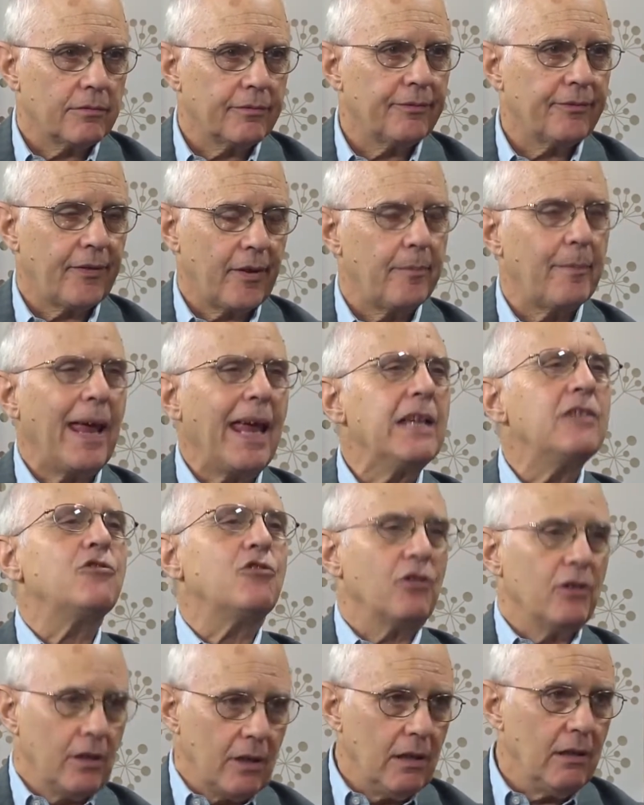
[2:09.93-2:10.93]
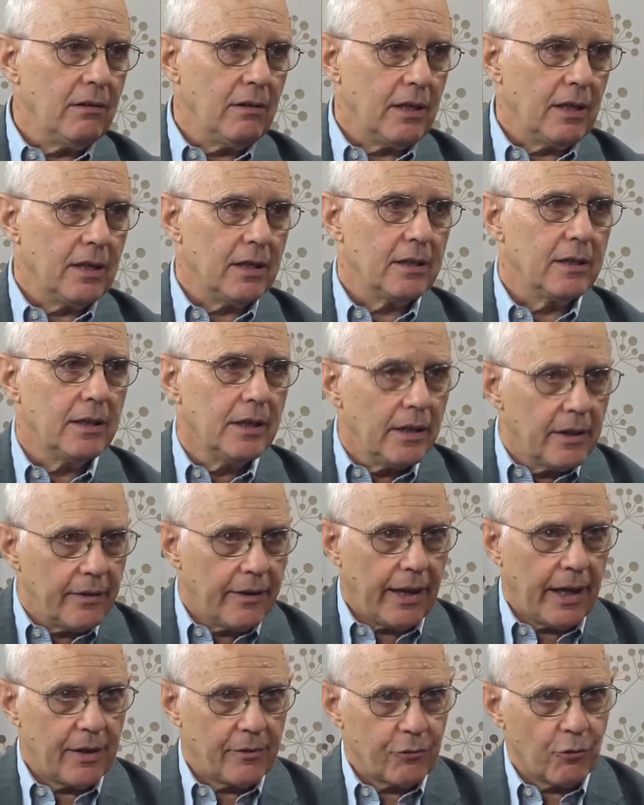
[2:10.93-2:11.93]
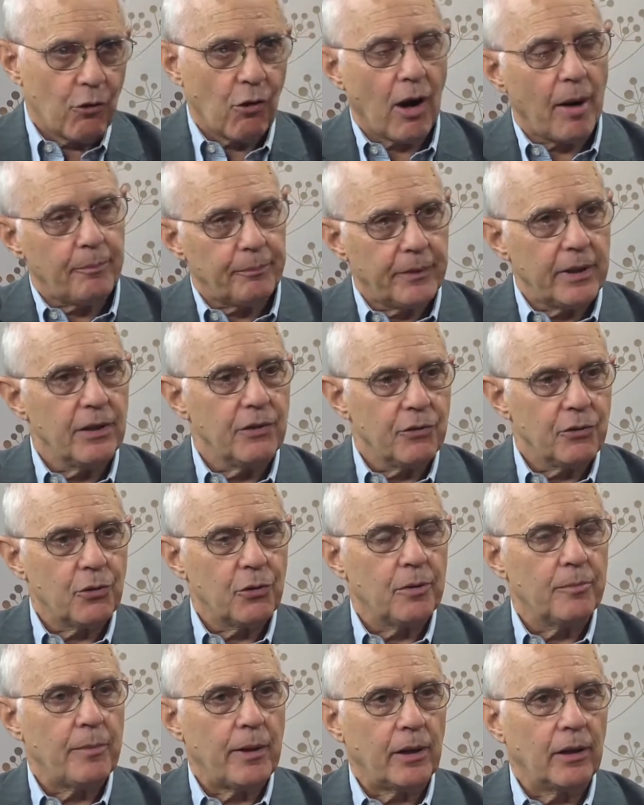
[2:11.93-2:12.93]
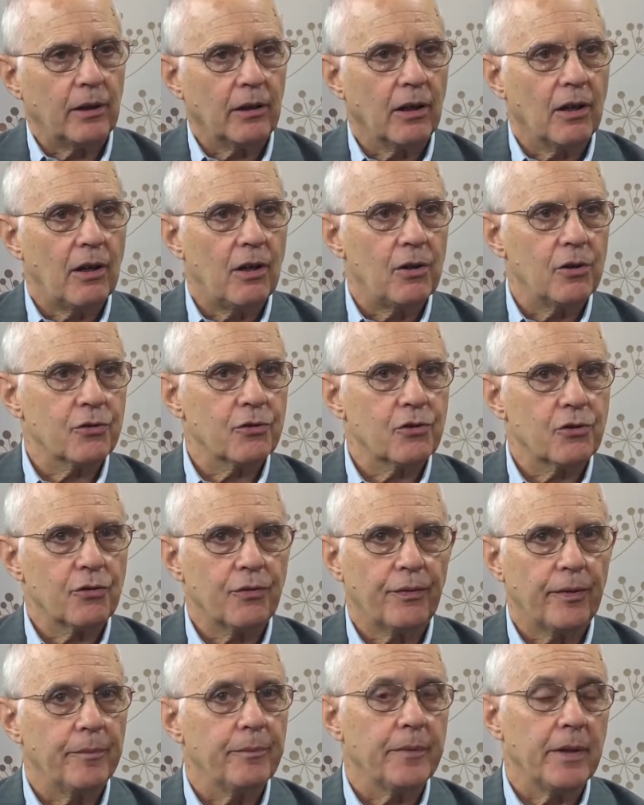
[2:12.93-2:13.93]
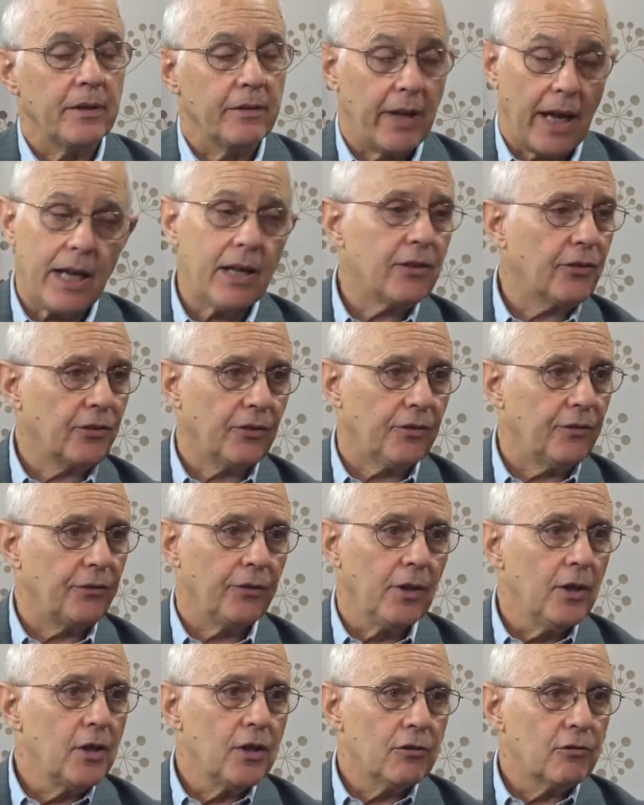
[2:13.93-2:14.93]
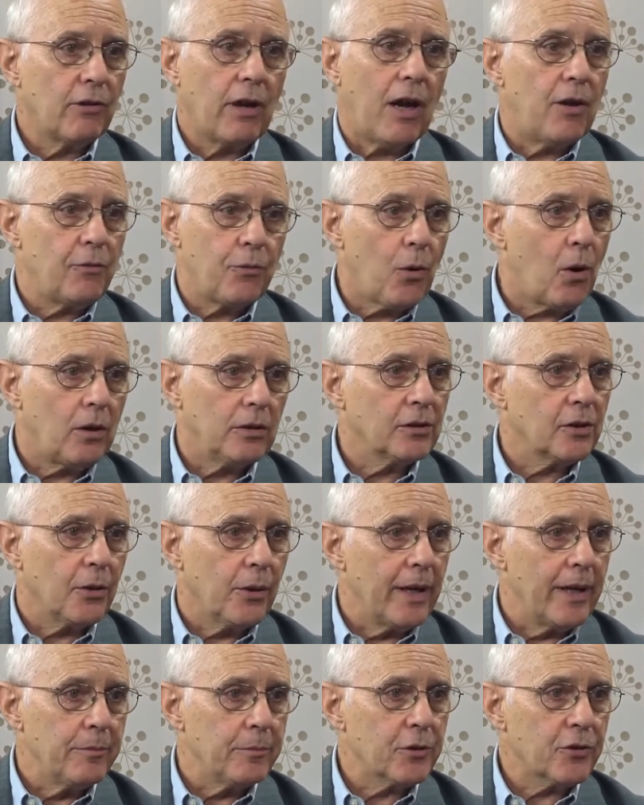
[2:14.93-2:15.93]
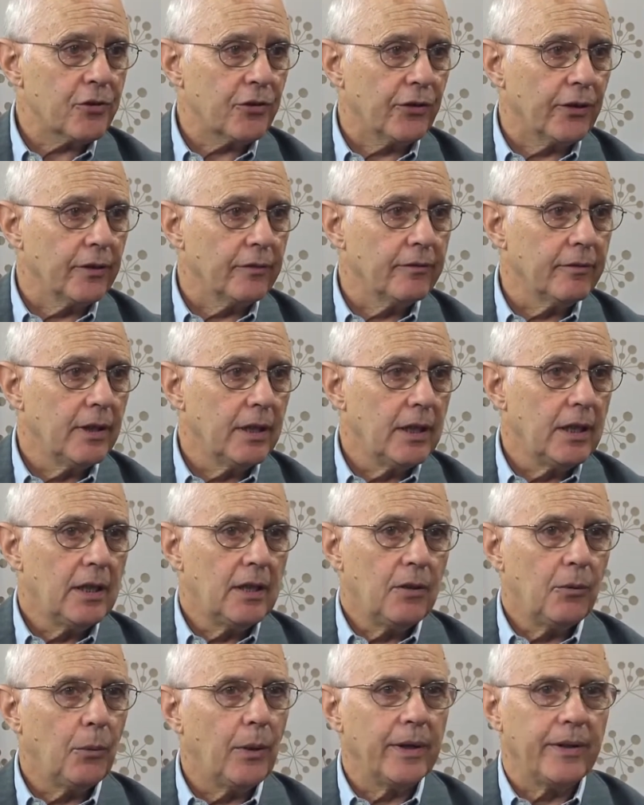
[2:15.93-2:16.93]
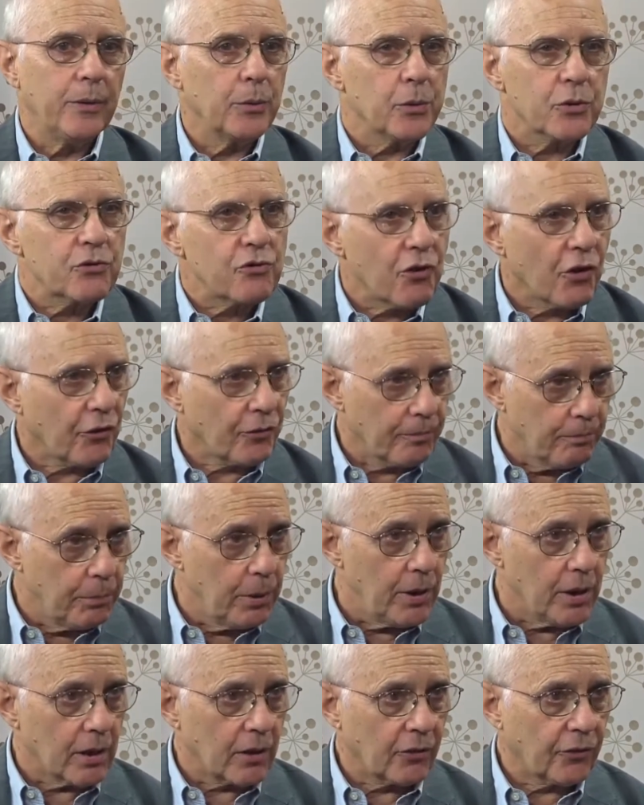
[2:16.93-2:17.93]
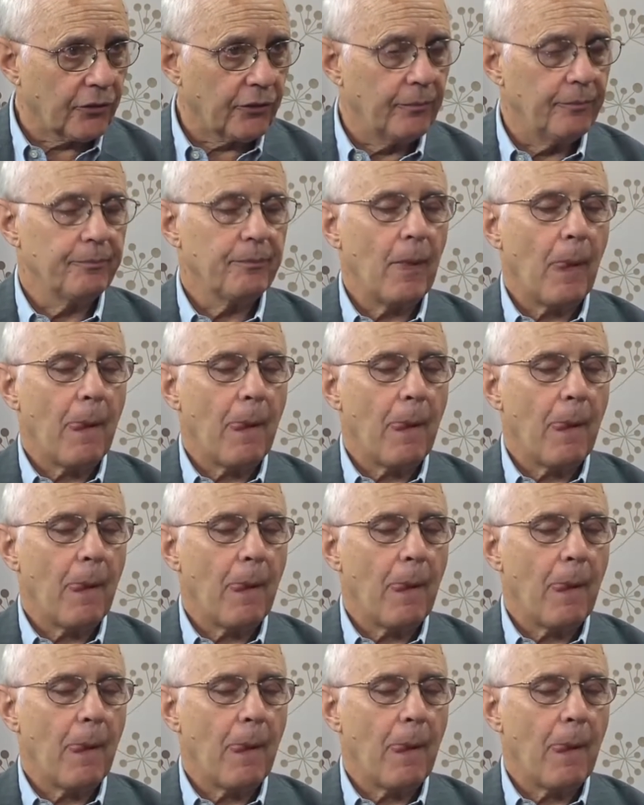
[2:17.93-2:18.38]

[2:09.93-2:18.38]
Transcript: from ancient India that have crept into American culture from the days of Ralph Waldo Emerson mm -hmm. when there was just books